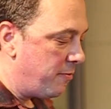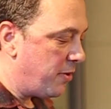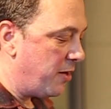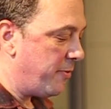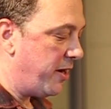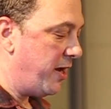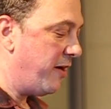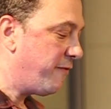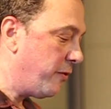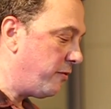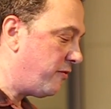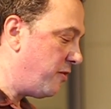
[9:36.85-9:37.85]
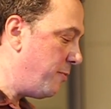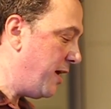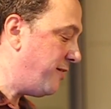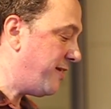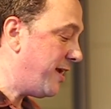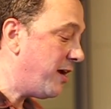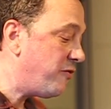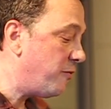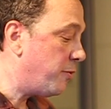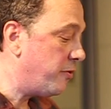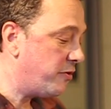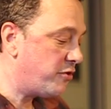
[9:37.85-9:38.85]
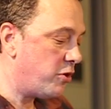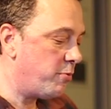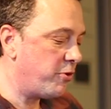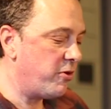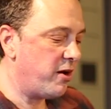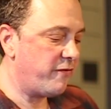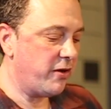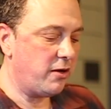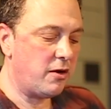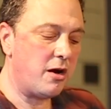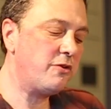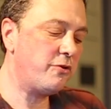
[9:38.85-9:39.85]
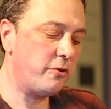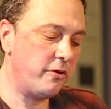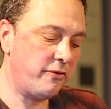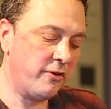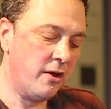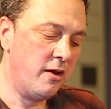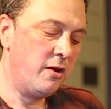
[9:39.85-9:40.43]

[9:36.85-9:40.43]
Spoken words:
by my efforts to make tangible the topographic contours